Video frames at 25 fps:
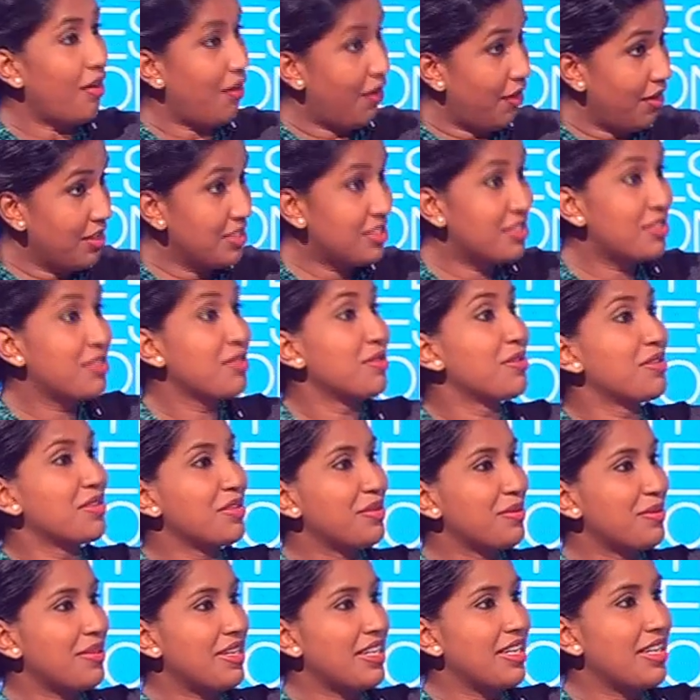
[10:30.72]
Also,
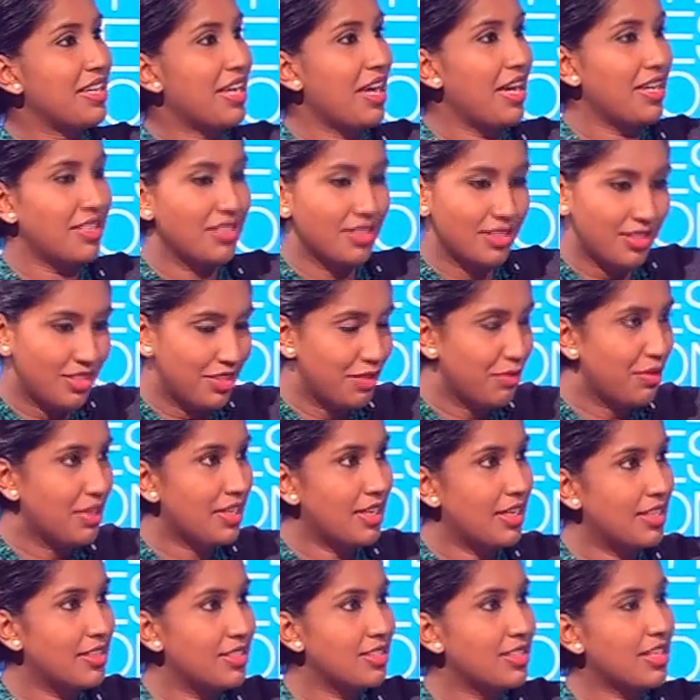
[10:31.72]
you indicated
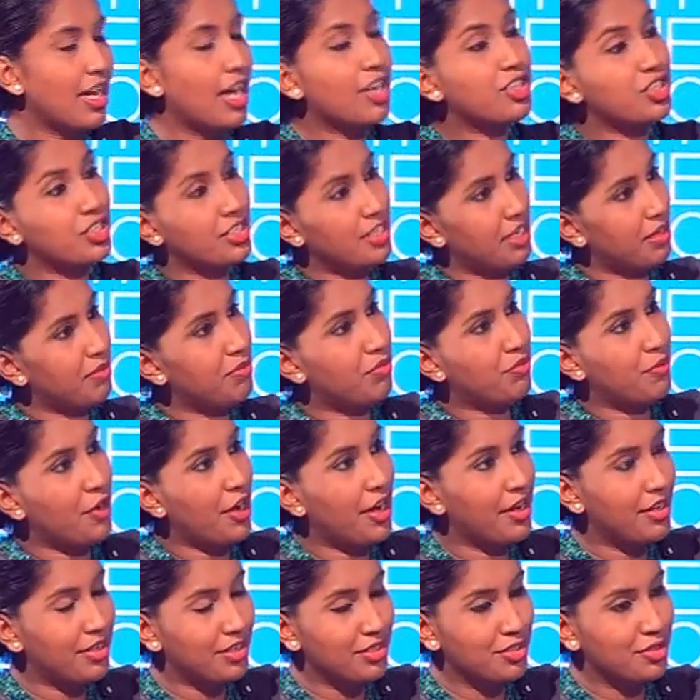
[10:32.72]
during our discussion and
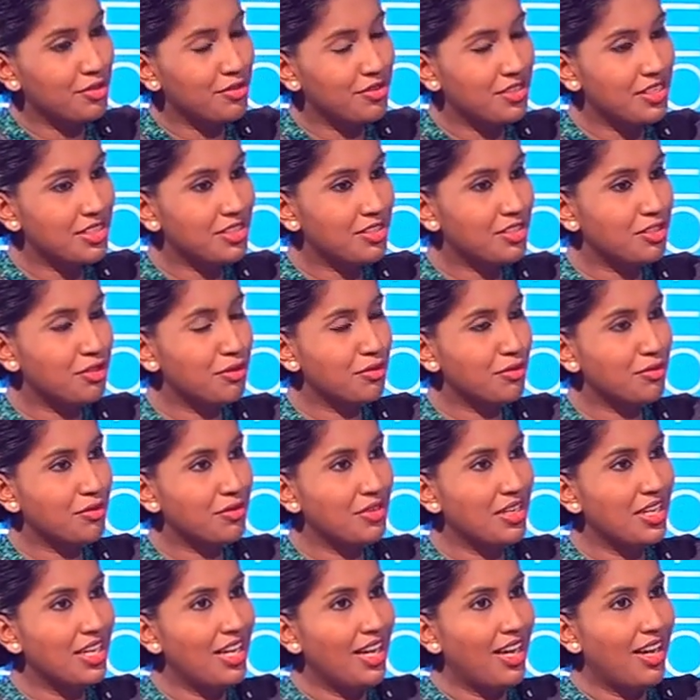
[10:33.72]
prior to this
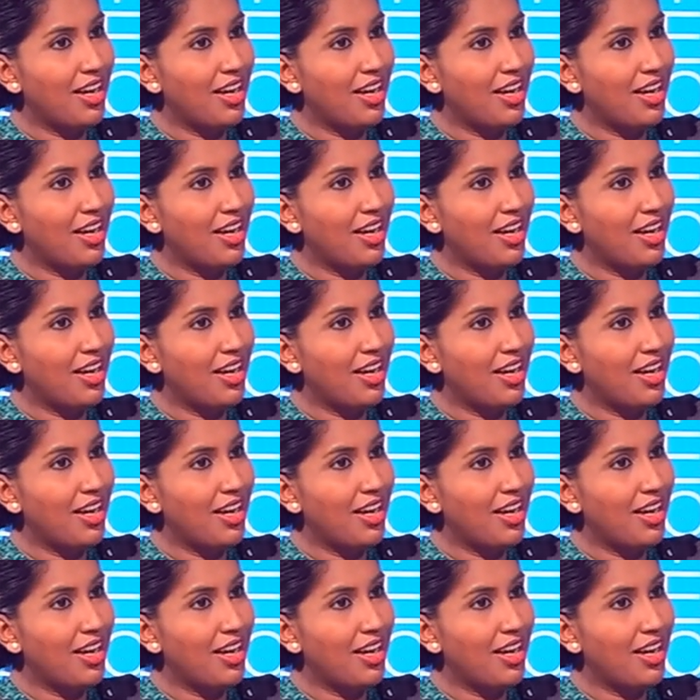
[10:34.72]
too,